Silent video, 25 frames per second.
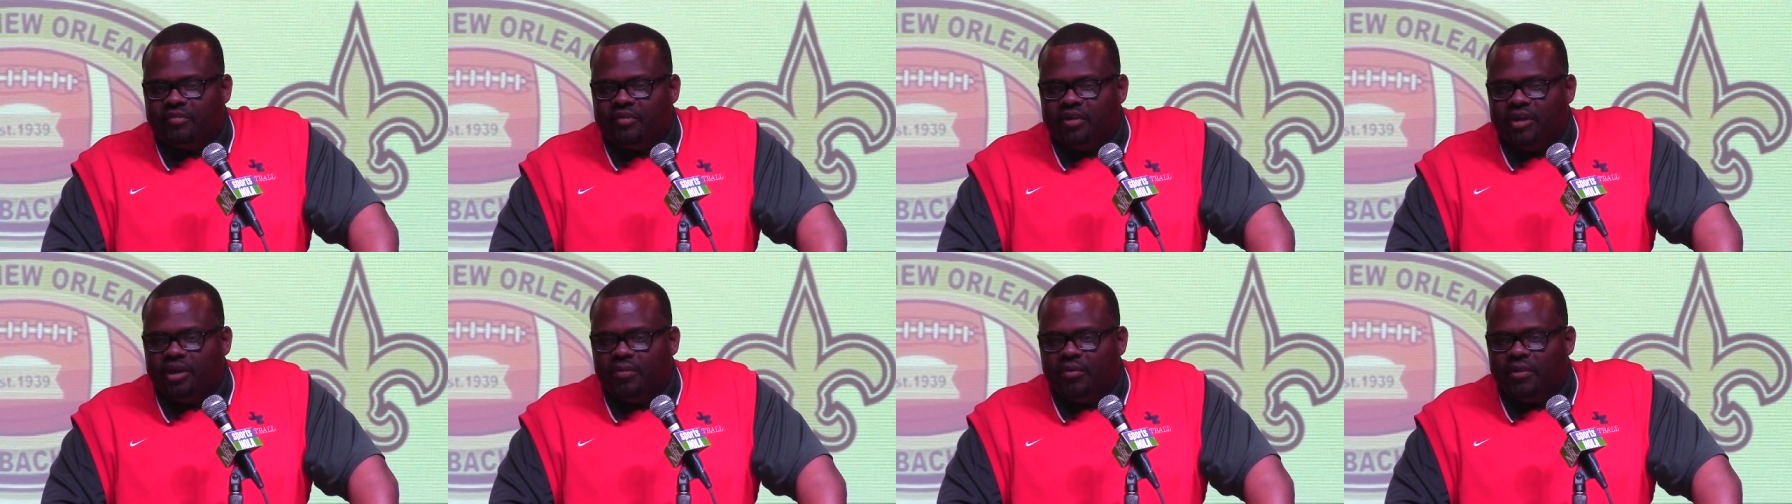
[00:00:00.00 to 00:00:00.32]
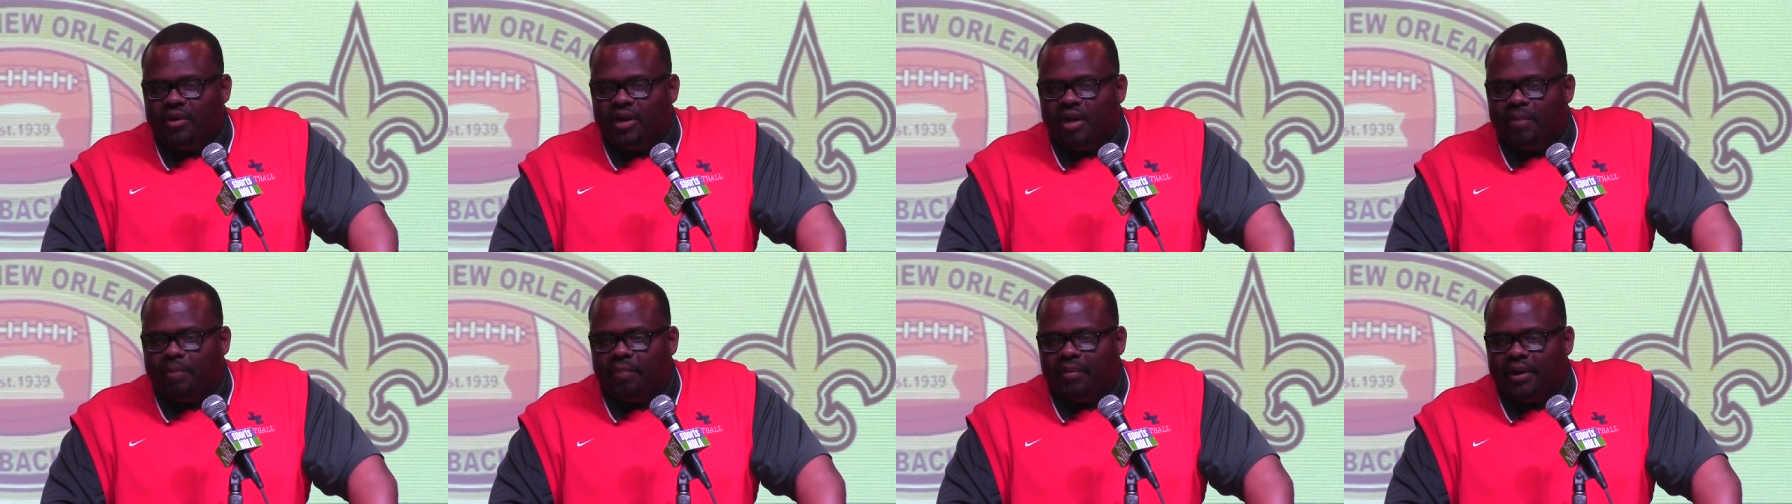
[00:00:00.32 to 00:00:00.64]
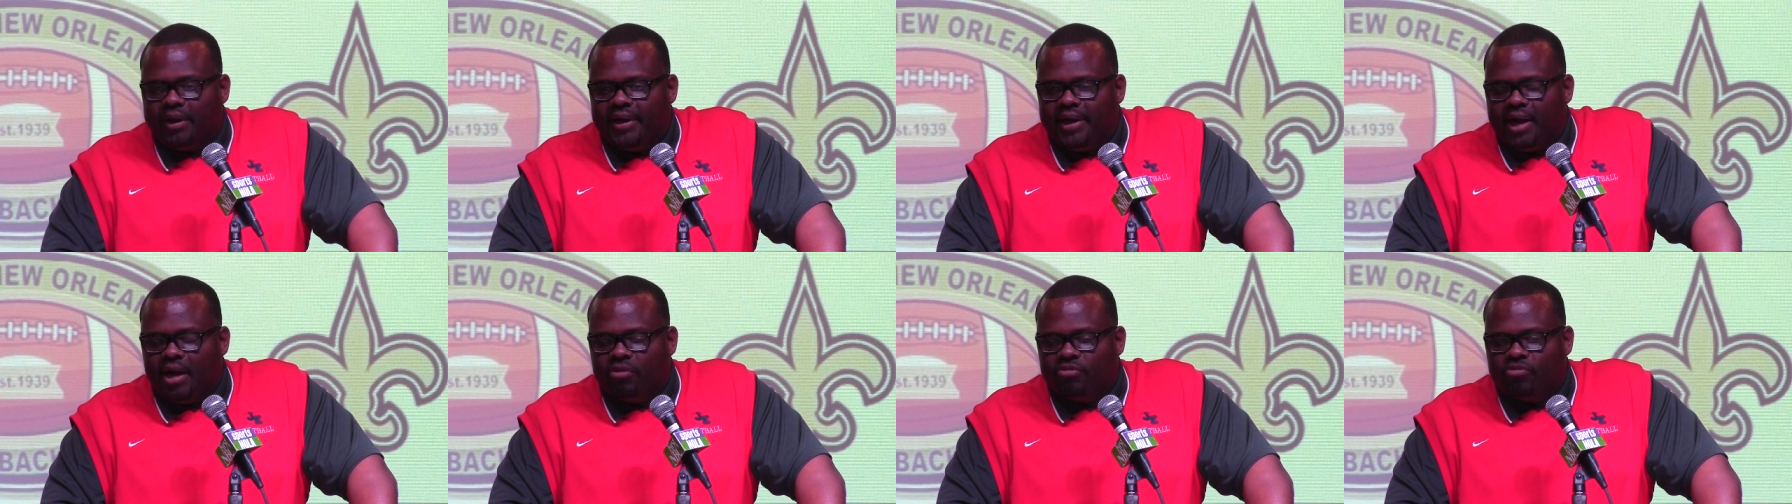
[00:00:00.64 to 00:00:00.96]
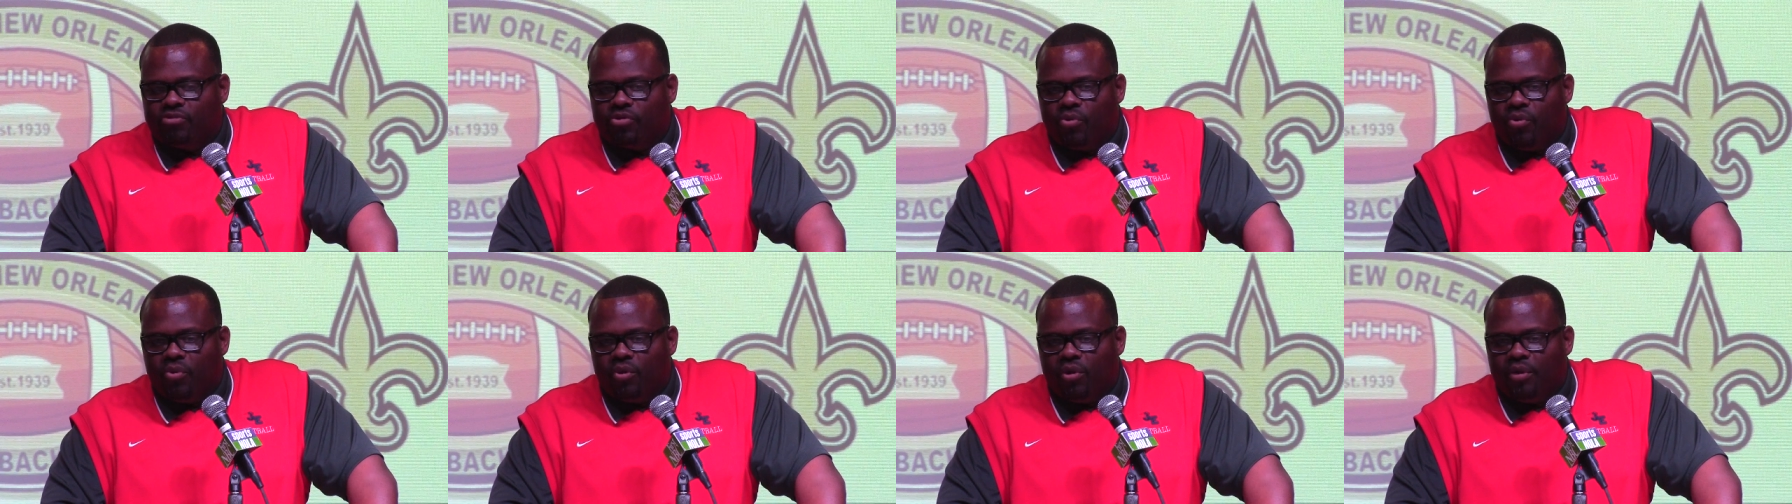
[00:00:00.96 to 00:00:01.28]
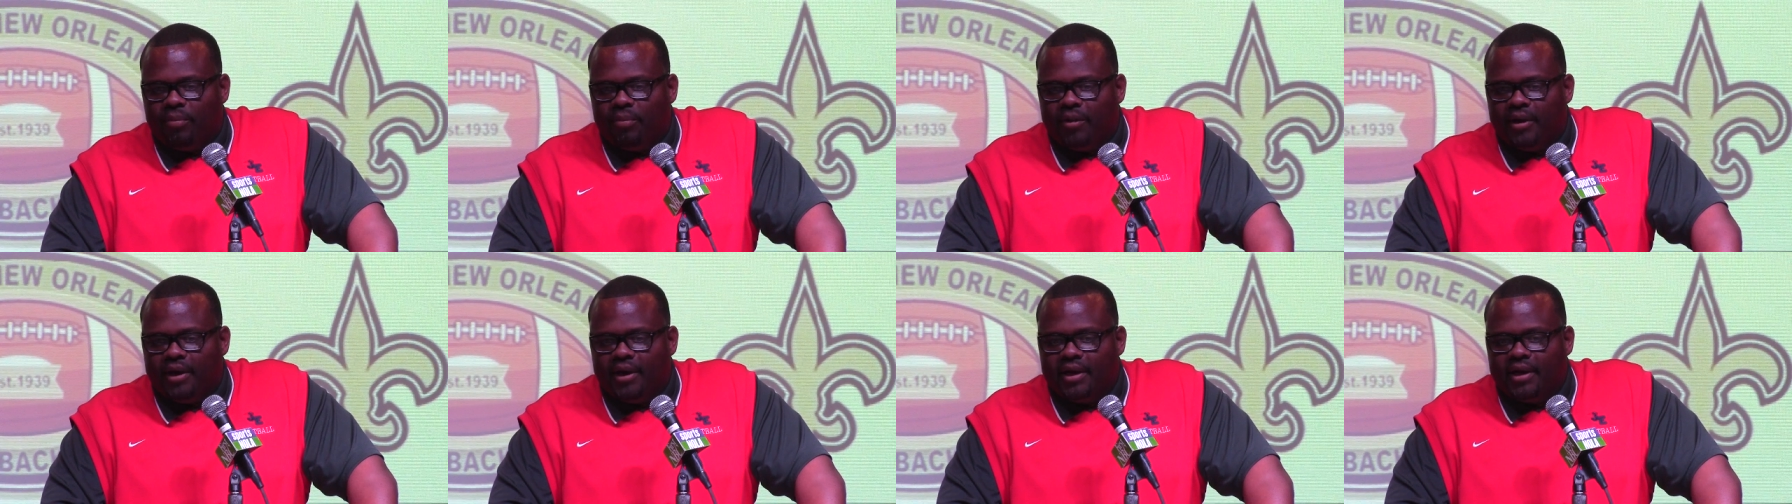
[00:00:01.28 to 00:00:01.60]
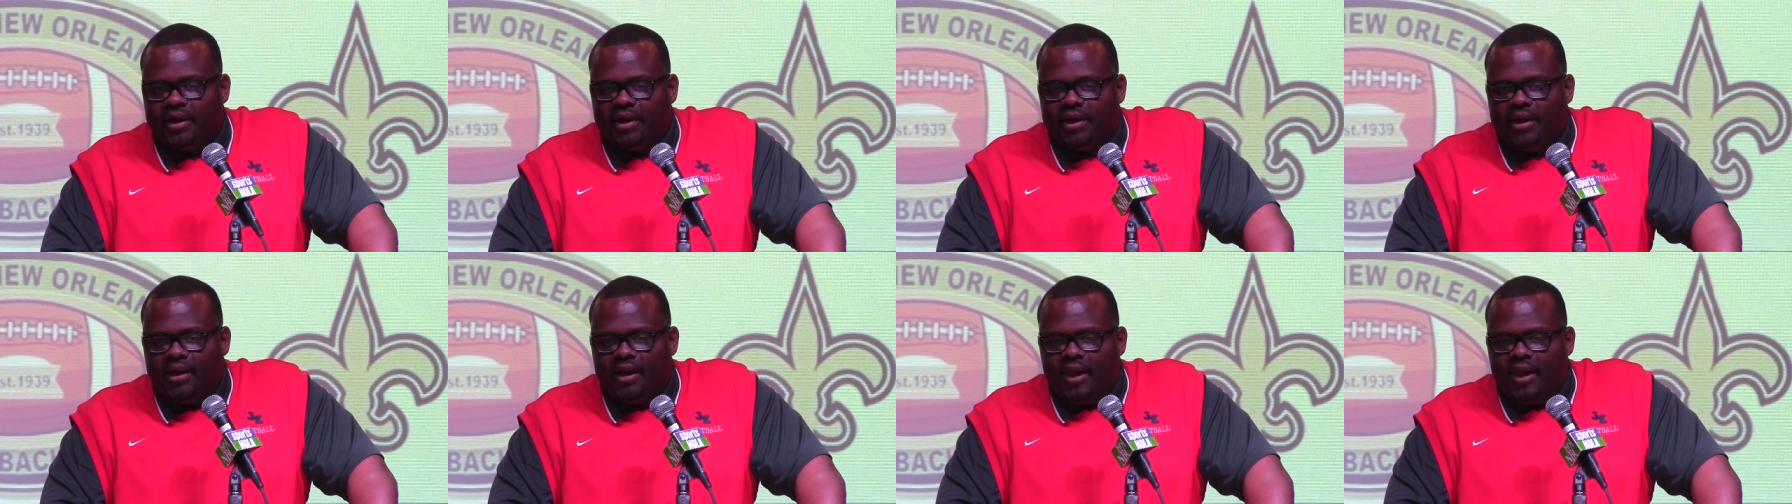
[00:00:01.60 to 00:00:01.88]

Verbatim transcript: team when I played. I was a quarterback.